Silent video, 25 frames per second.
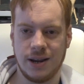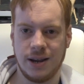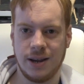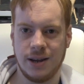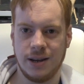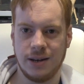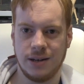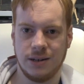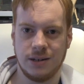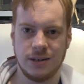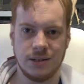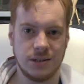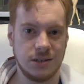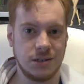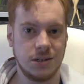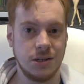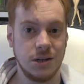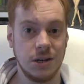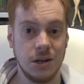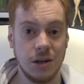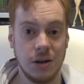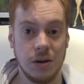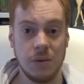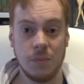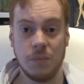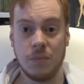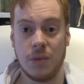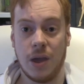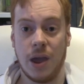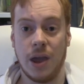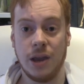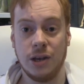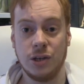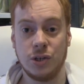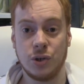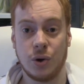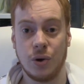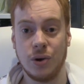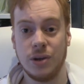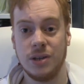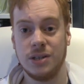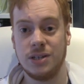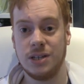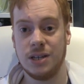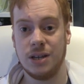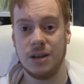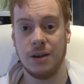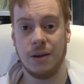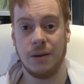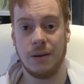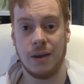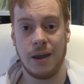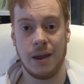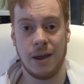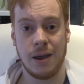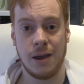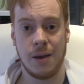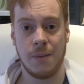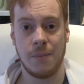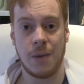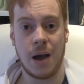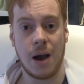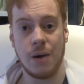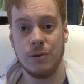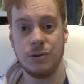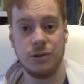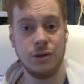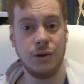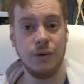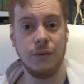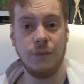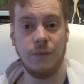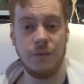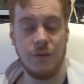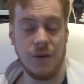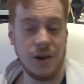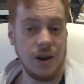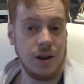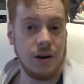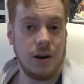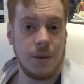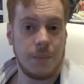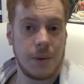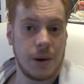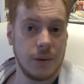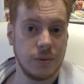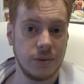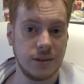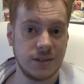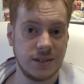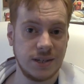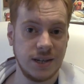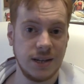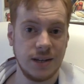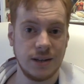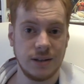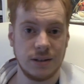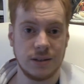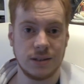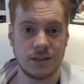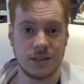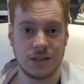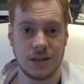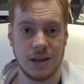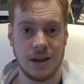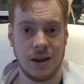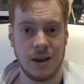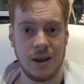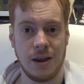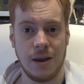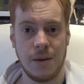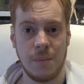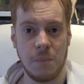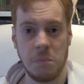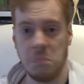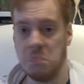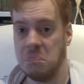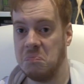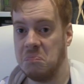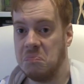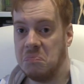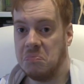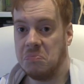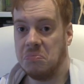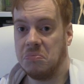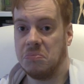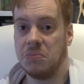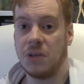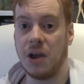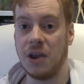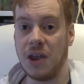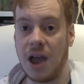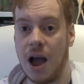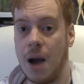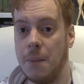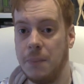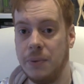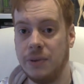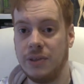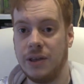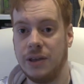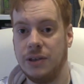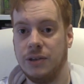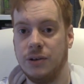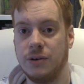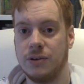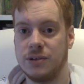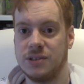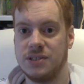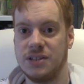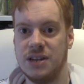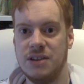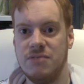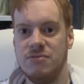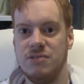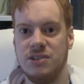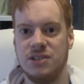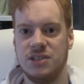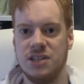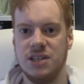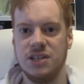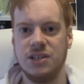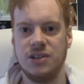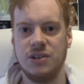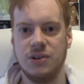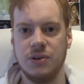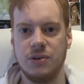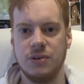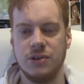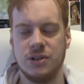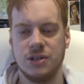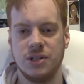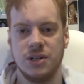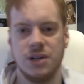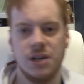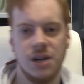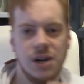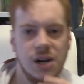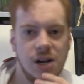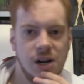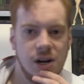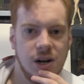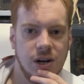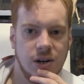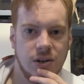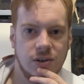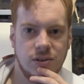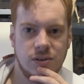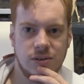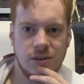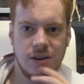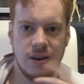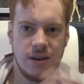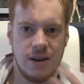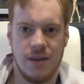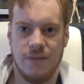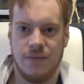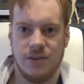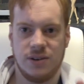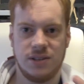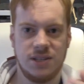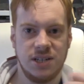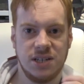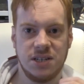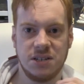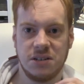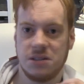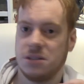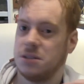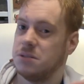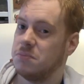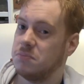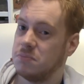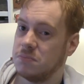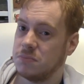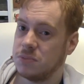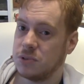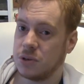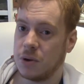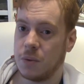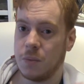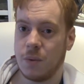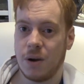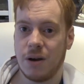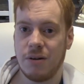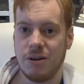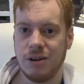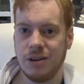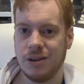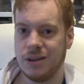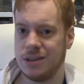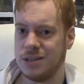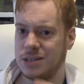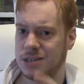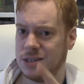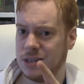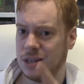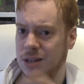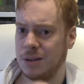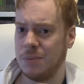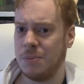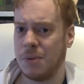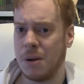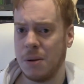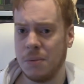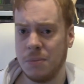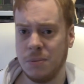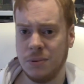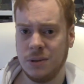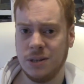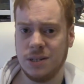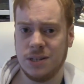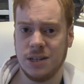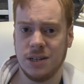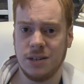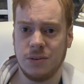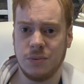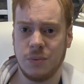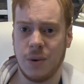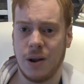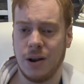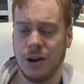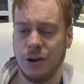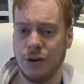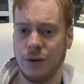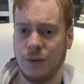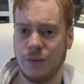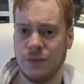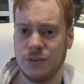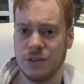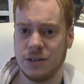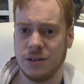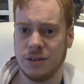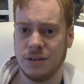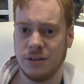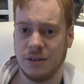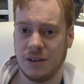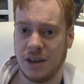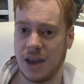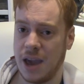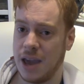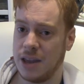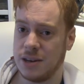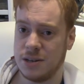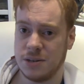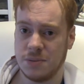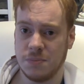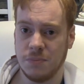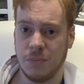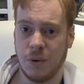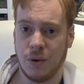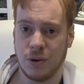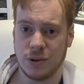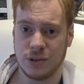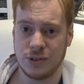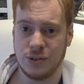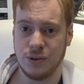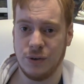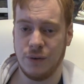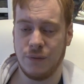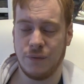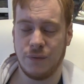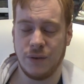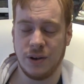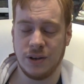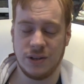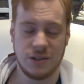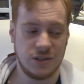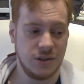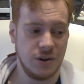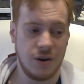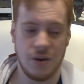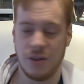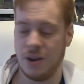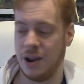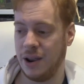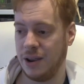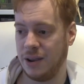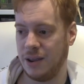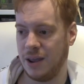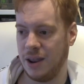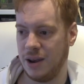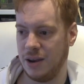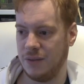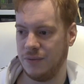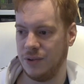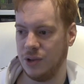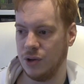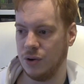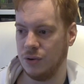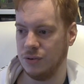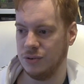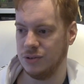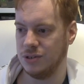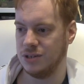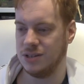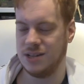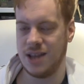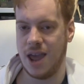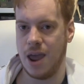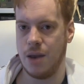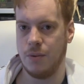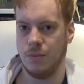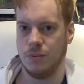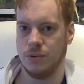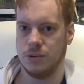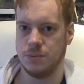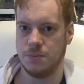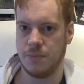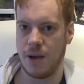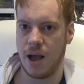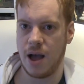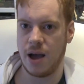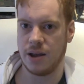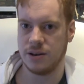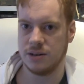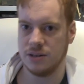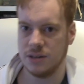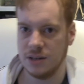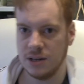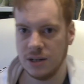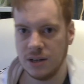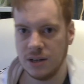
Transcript: and enjoy your day. Um, how do you feel about the sales? Um, are you happy that your series did good? If it didn't, don't worry. It still probably did well enough to get more stuff. It's not like anything under 10 was bad.